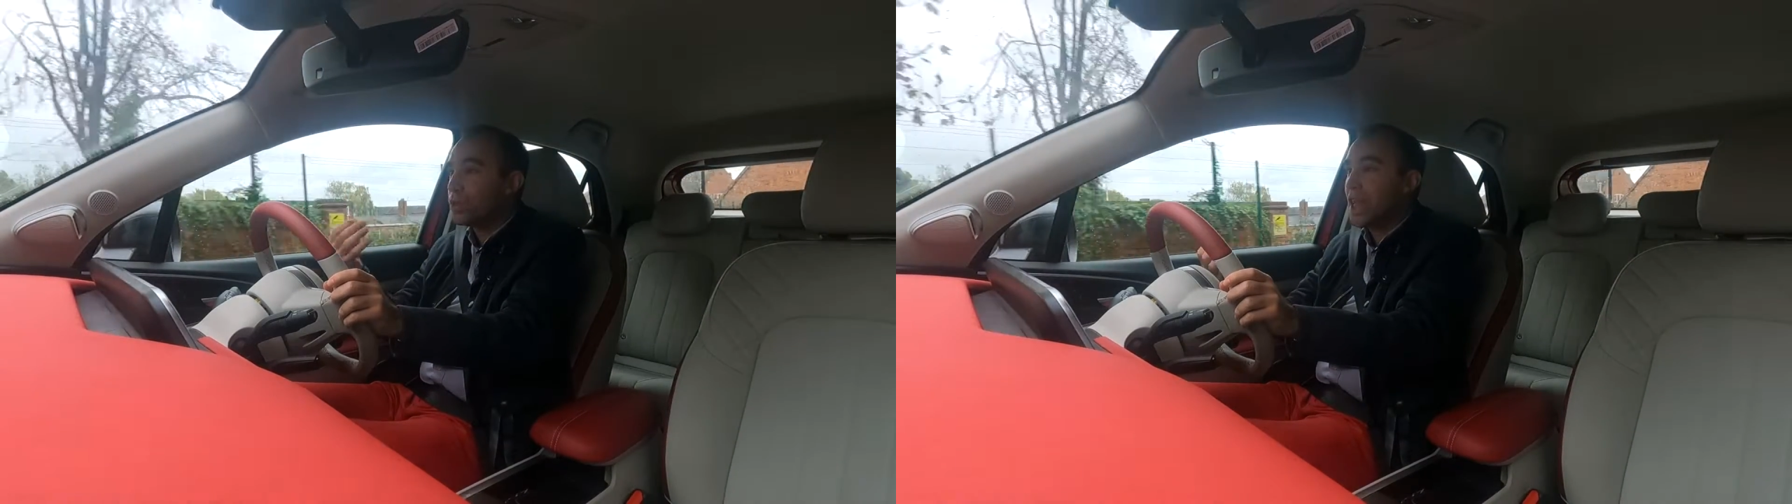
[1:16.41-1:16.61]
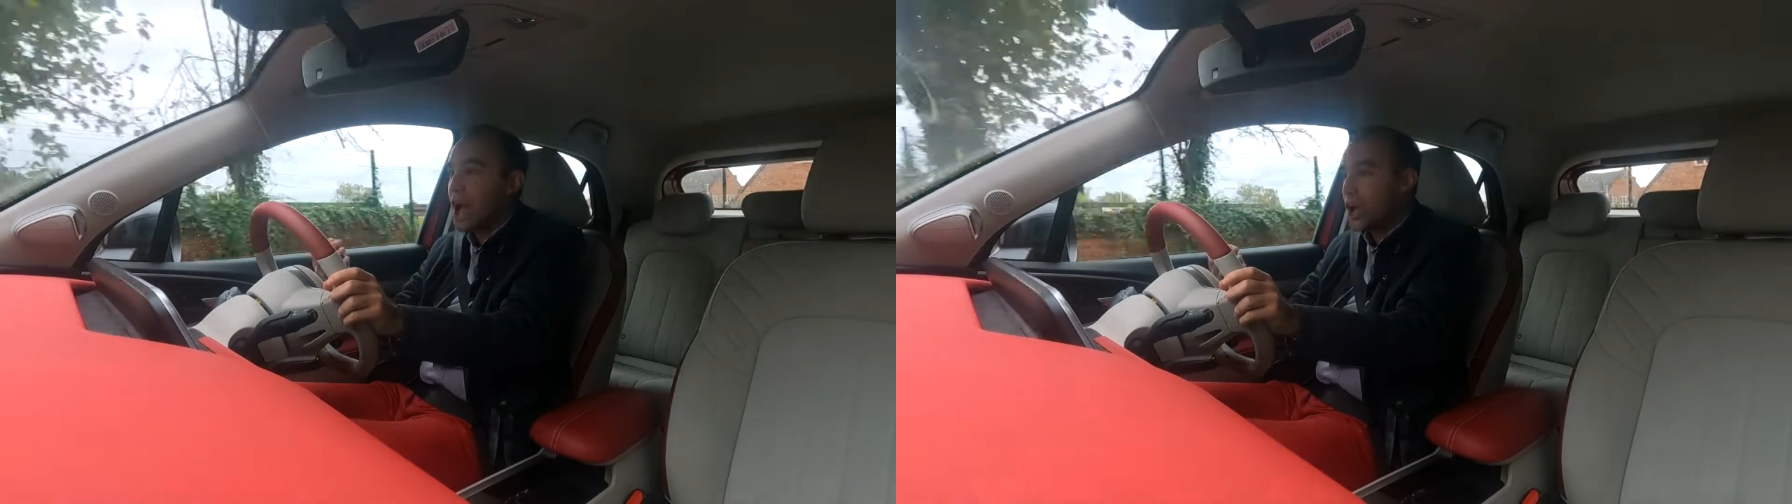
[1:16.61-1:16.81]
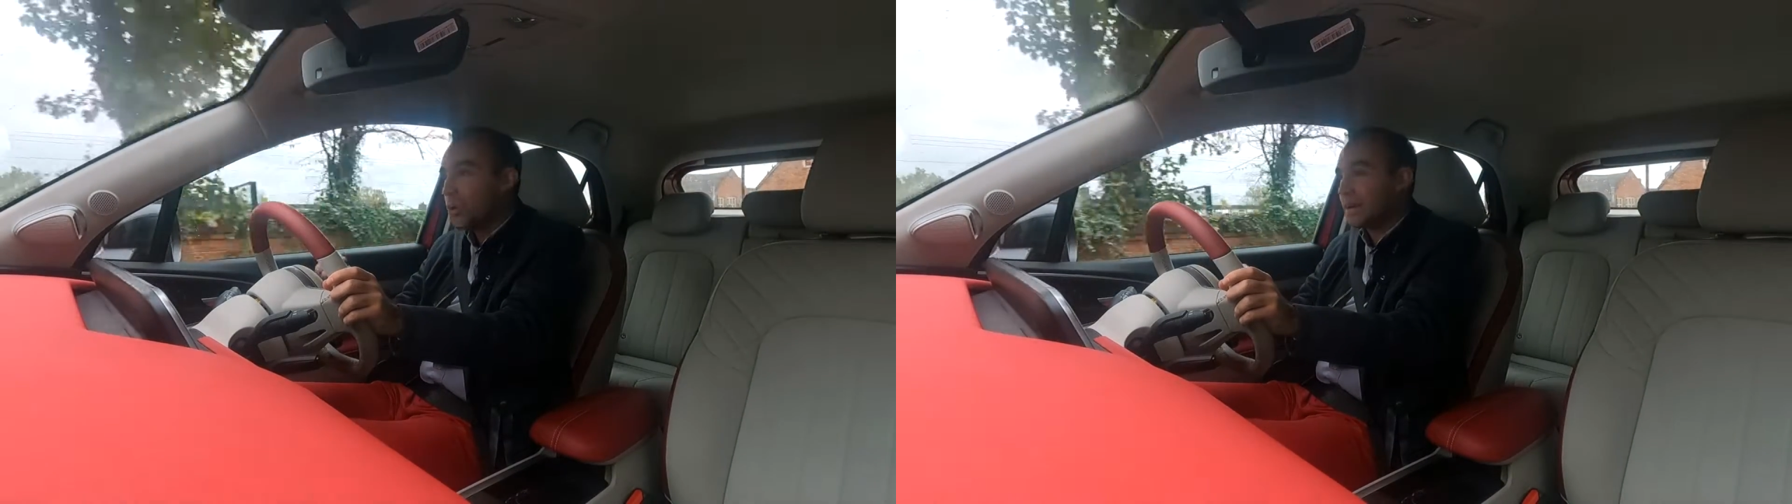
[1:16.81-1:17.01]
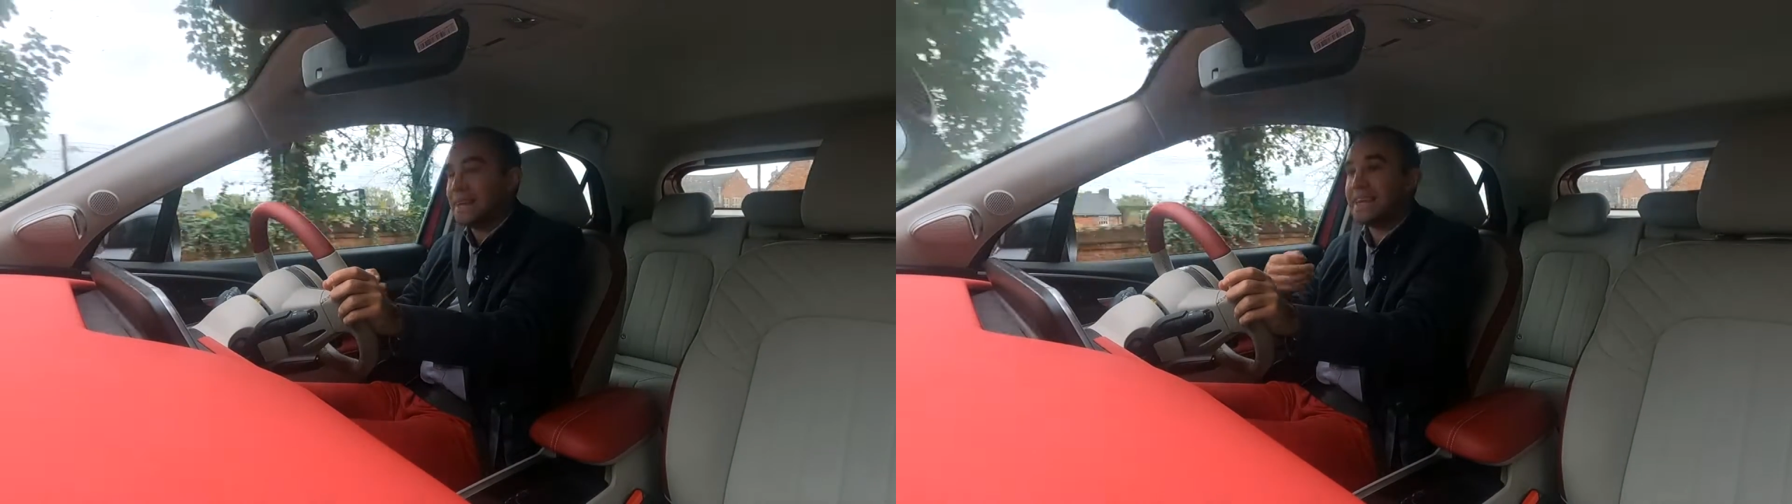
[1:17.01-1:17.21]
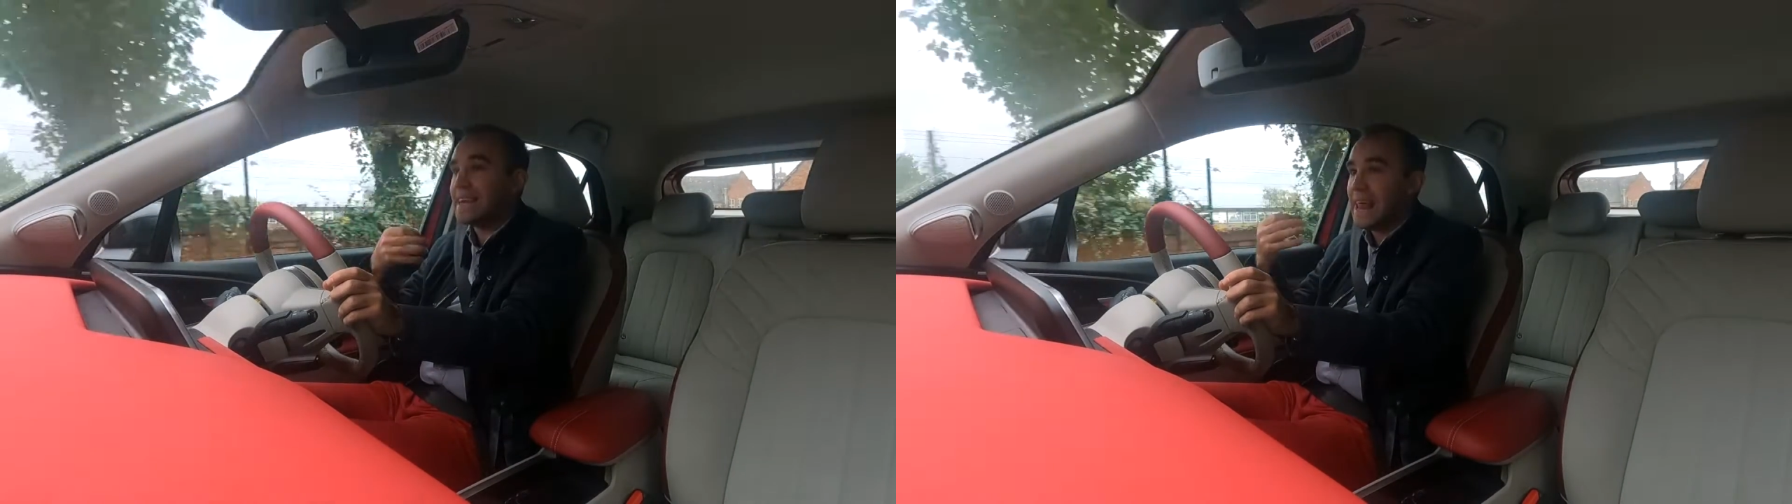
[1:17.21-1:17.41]
know
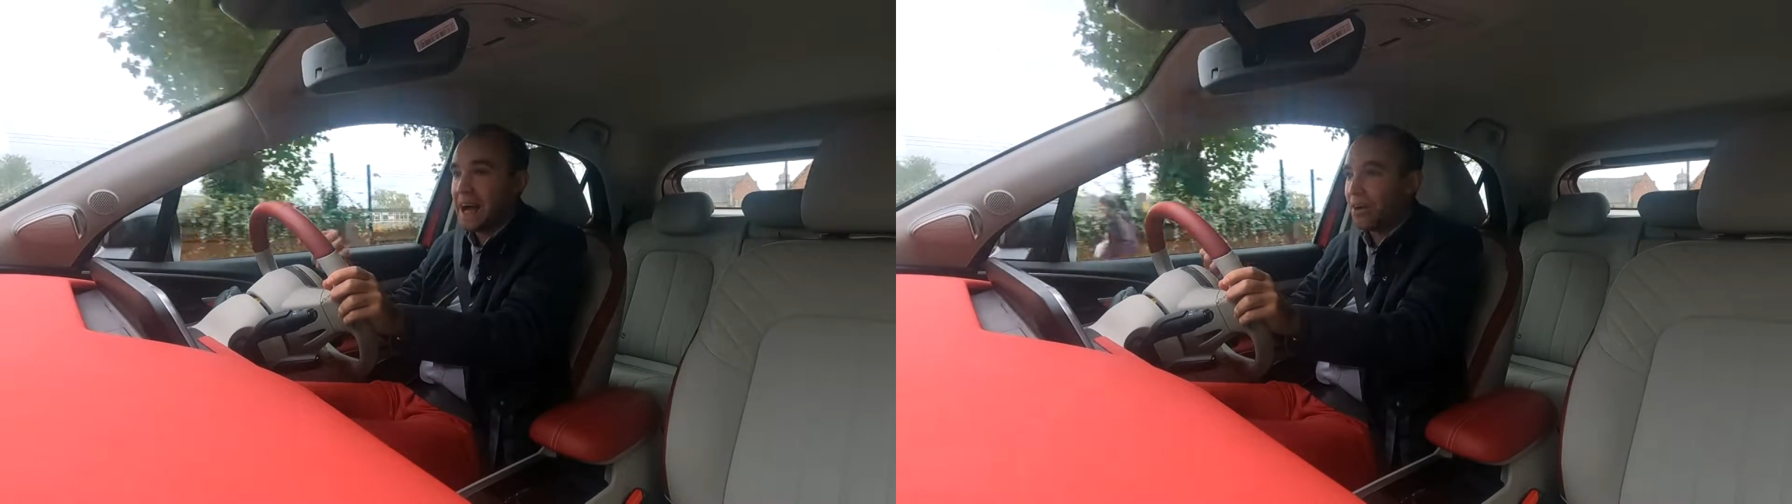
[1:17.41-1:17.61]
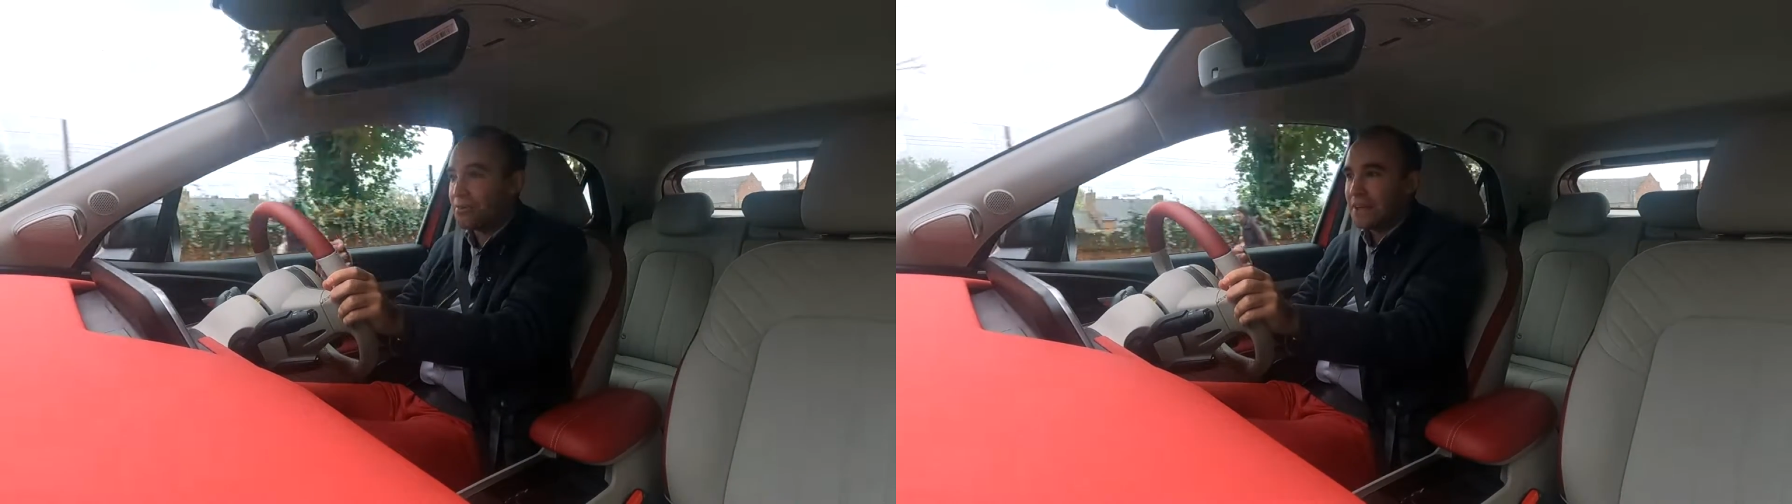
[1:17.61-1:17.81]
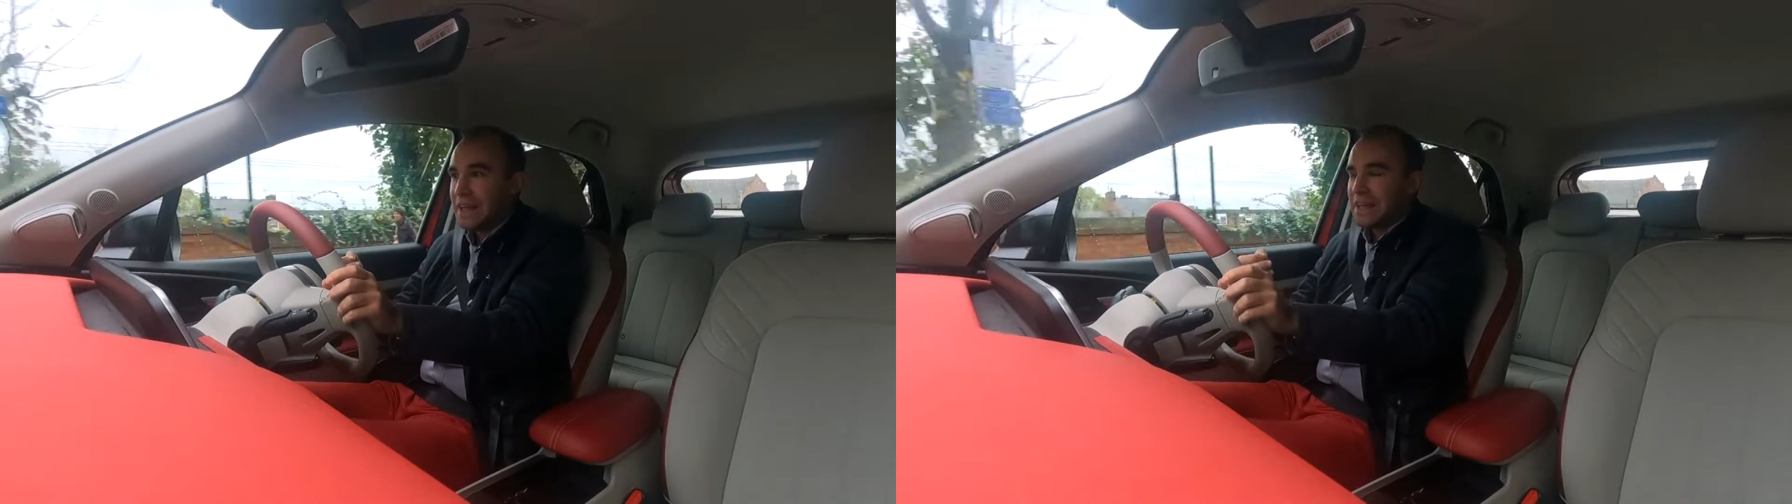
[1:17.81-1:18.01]
and love,